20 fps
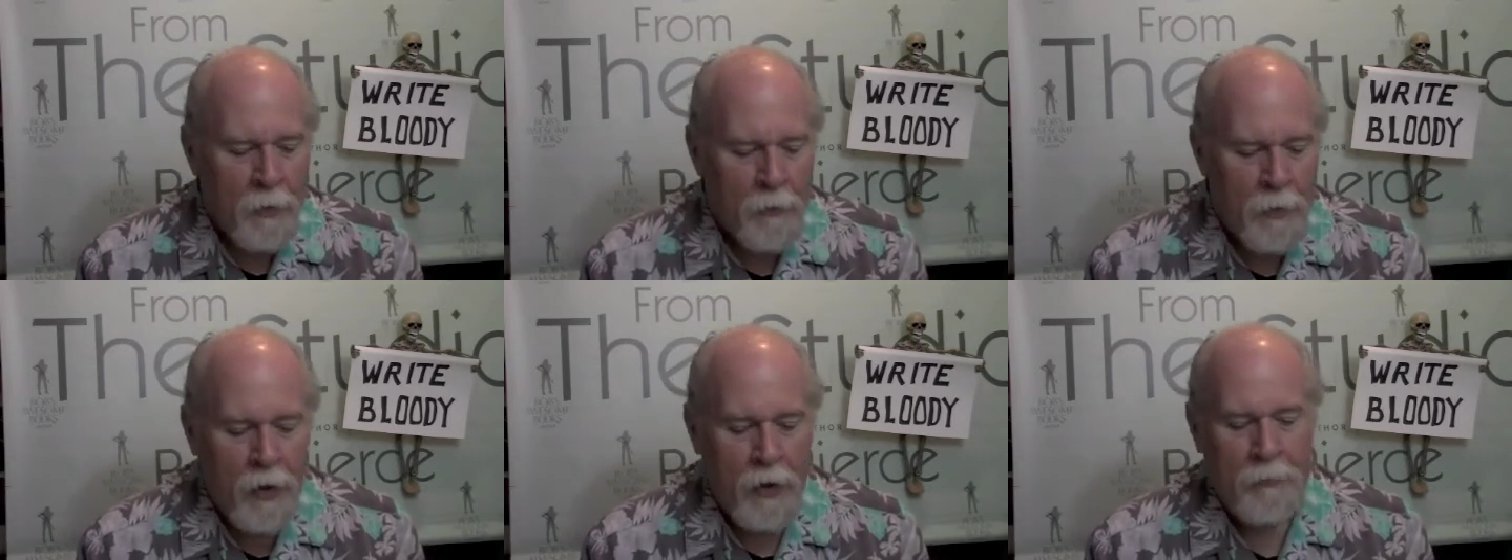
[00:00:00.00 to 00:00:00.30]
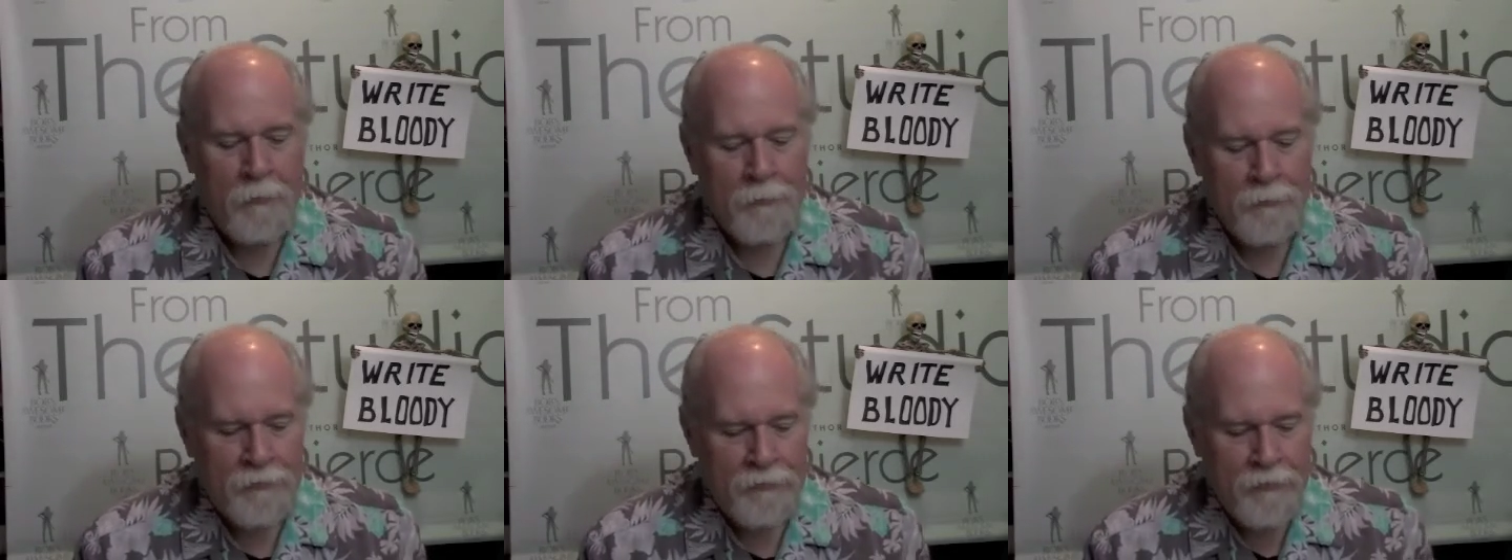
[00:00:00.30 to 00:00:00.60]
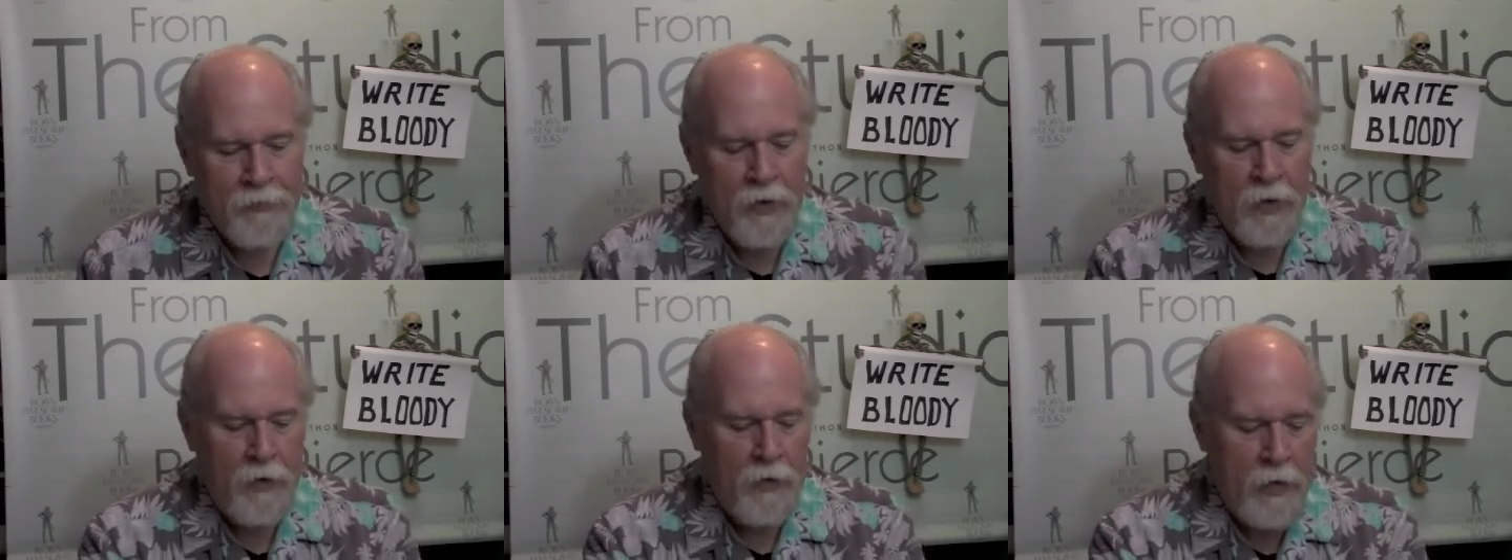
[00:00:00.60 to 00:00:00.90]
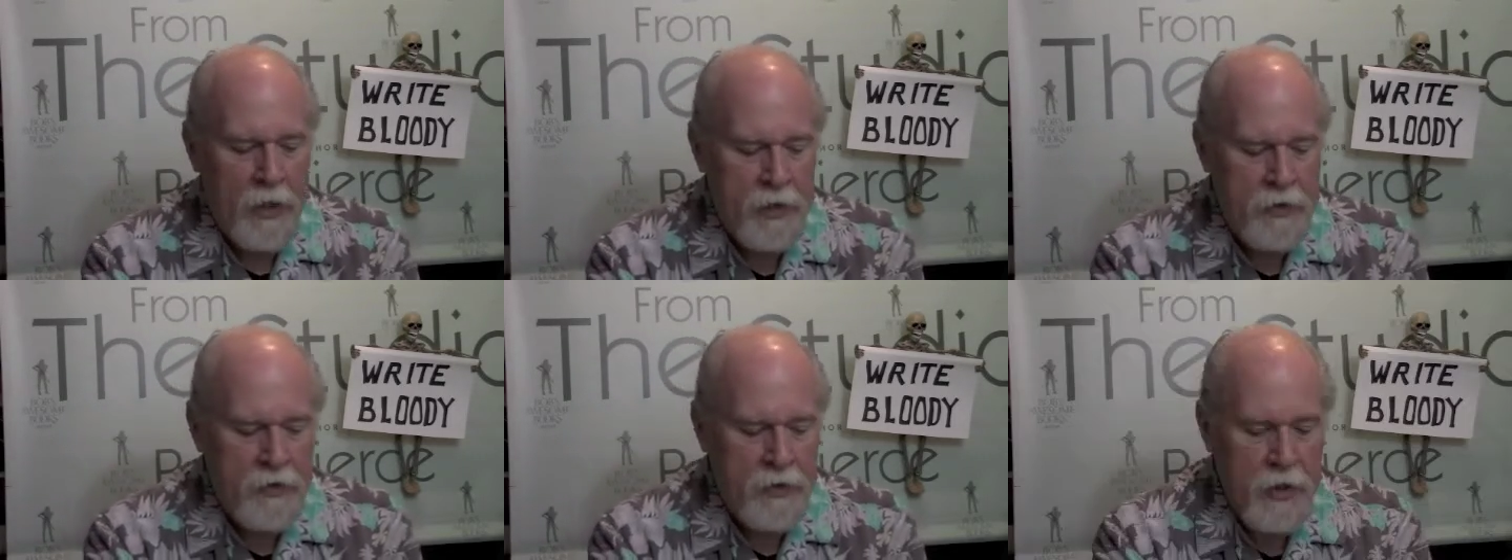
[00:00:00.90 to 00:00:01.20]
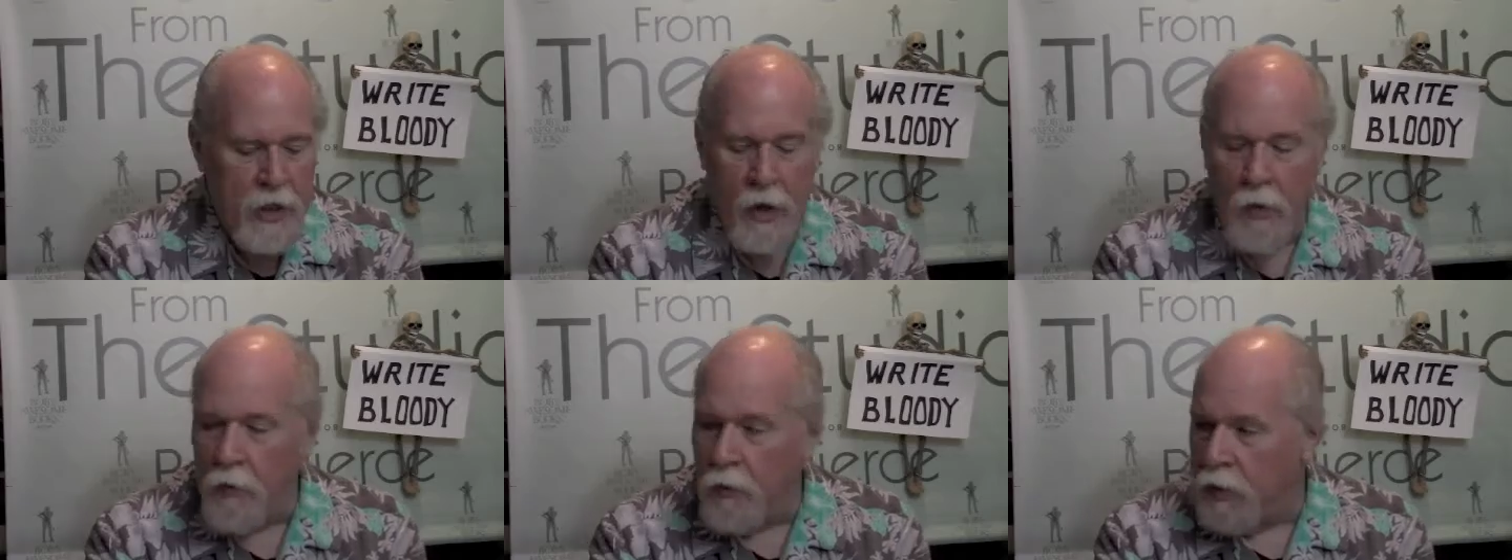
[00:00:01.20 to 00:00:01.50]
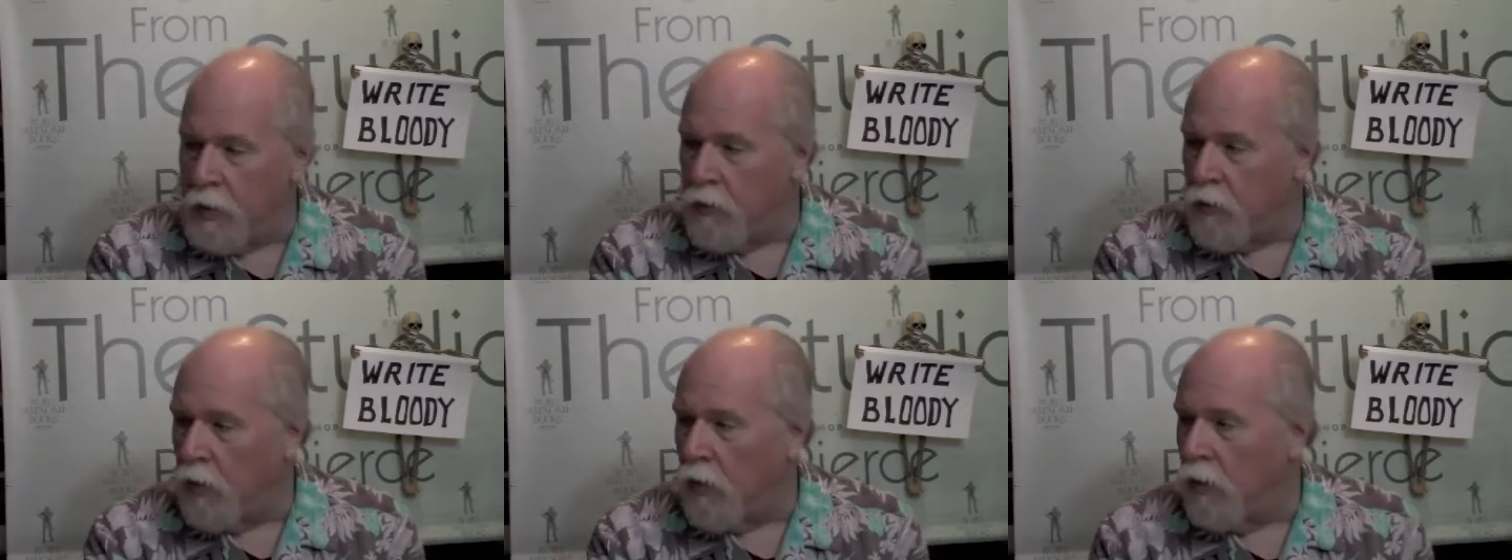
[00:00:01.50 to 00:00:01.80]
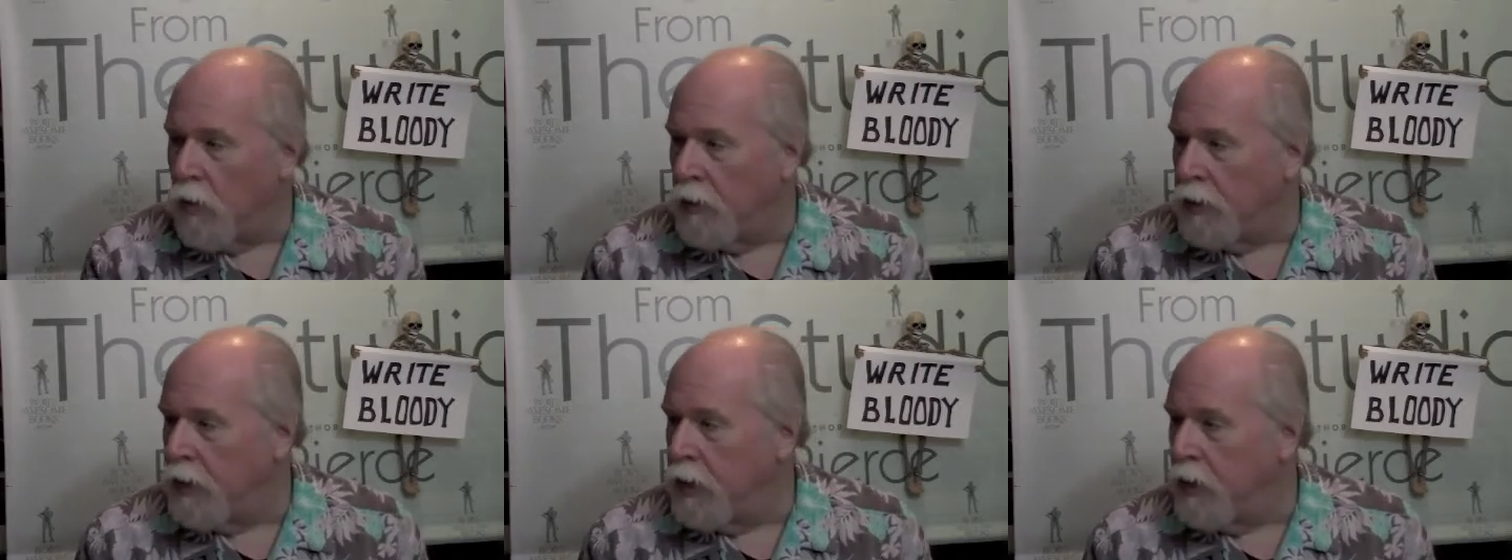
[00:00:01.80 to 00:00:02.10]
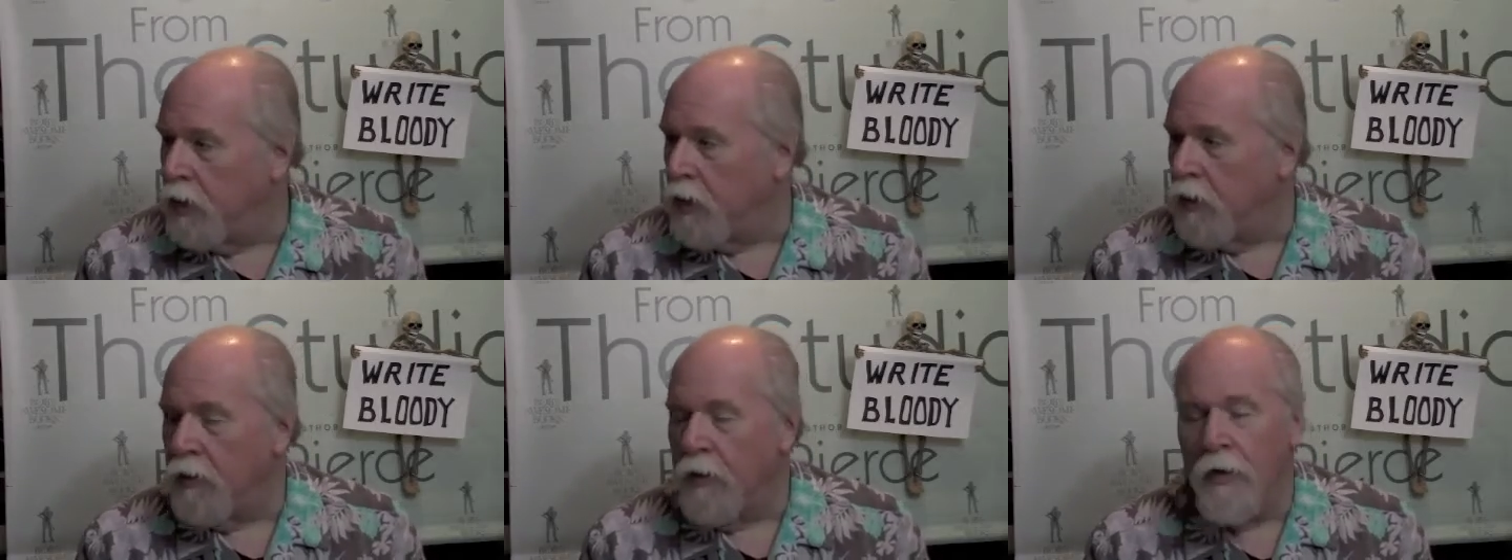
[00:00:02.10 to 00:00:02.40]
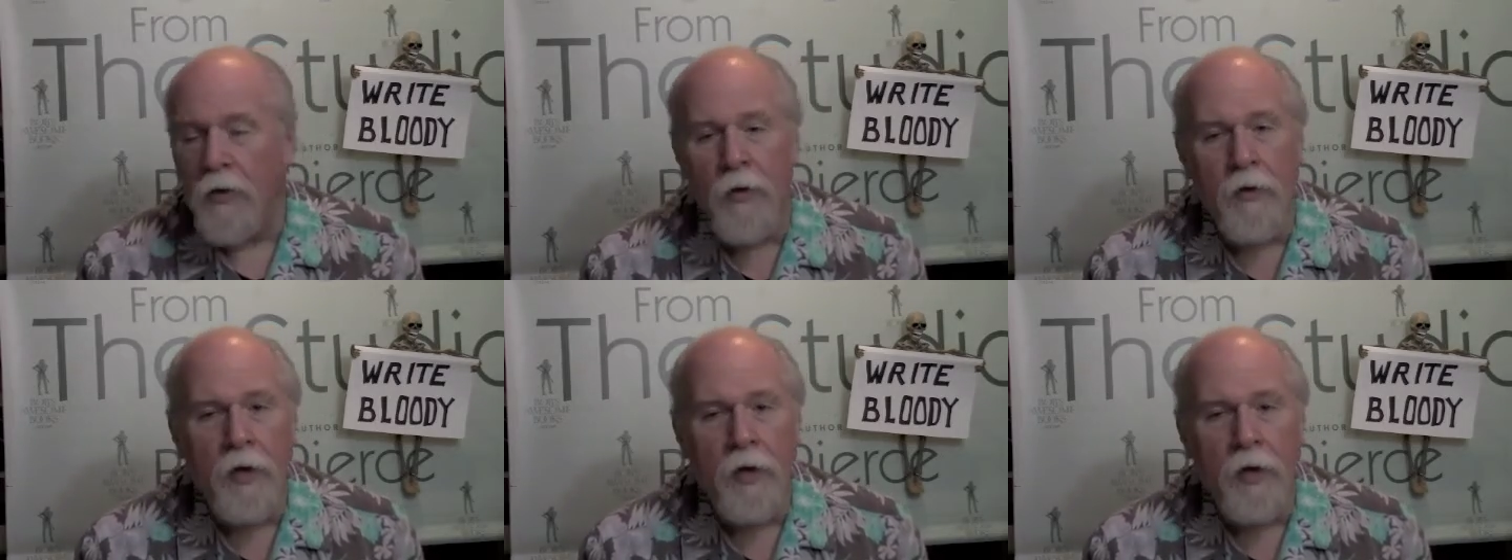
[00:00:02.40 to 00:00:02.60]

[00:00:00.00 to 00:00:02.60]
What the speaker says: But that's how we roll here.